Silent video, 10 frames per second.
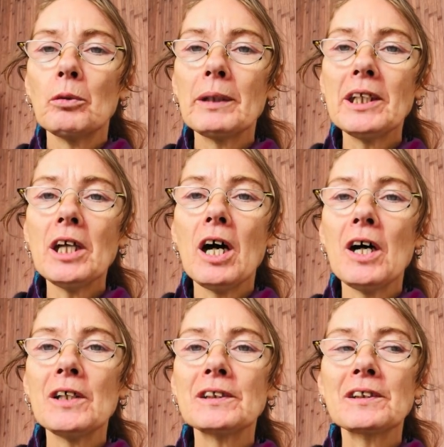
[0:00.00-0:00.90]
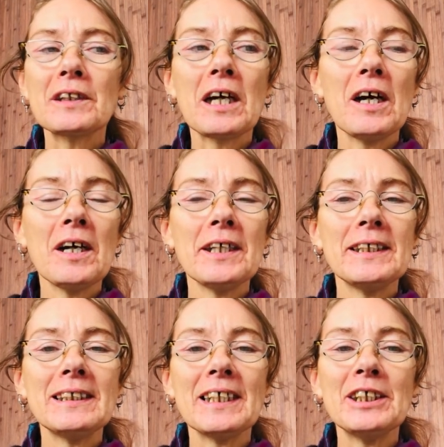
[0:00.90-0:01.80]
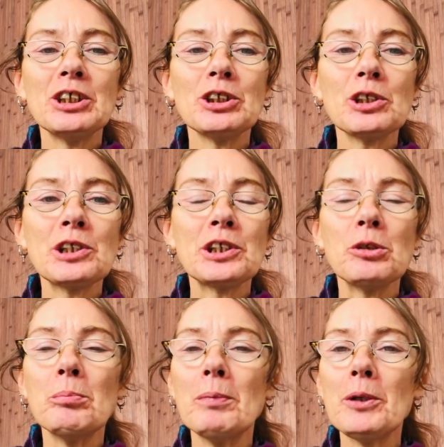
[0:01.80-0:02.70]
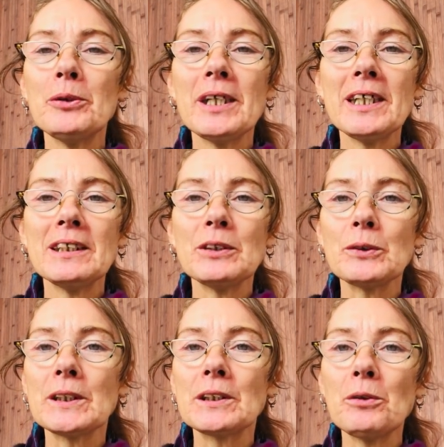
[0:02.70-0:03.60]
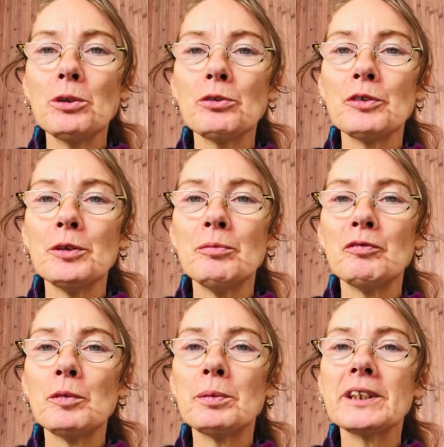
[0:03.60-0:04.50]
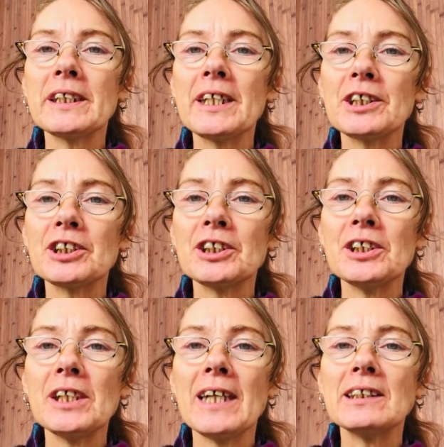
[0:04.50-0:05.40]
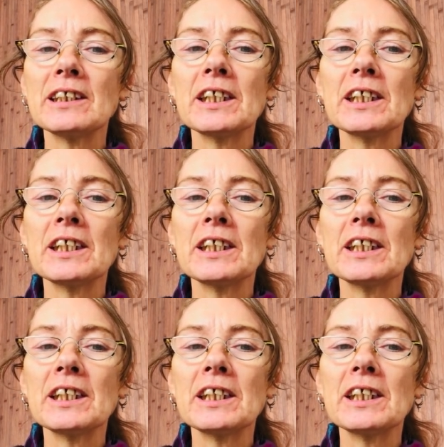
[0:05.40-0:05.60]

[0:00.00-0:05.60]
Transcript: We're going to ask the guides, angels, your monad, your soul group for protection and to